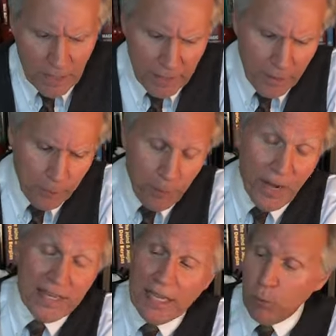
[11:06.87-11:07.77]
uh,
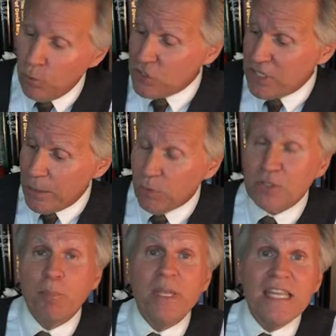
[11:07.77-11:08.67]
but it was it
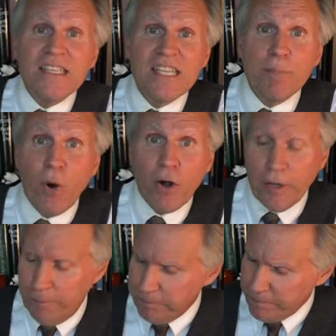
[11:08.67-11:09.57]
was P.T.
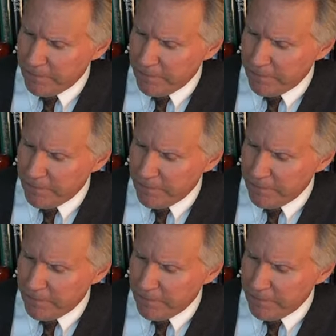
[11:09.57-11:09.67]
Barnum.